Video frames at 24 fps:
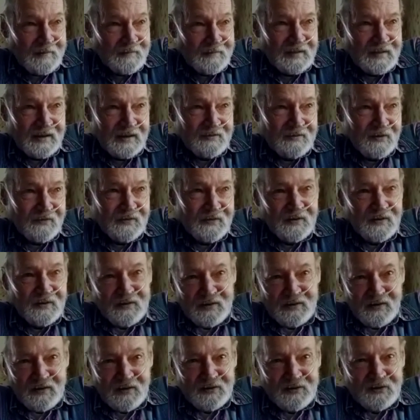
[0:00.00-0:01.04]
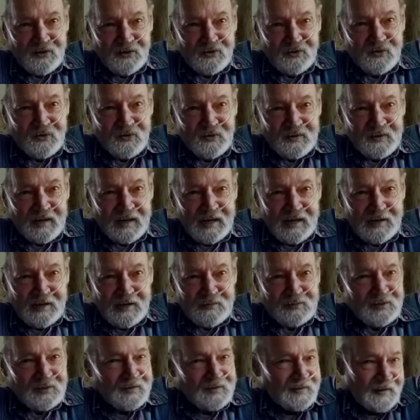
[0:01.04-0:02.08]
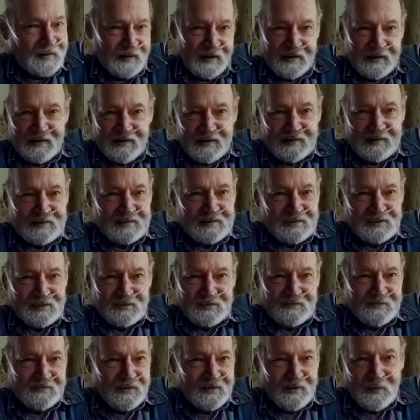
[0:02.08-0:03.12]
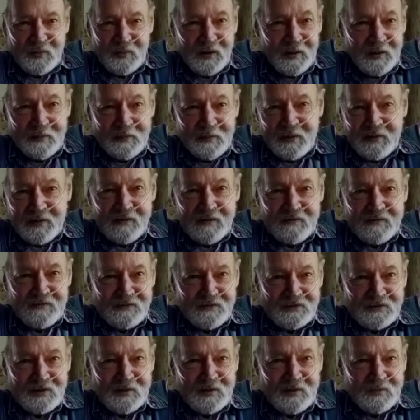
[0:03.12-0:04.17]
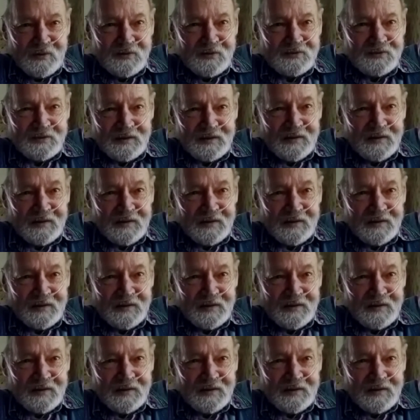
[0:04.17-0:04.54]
they were very unusual names, and then they got very popular for some reason.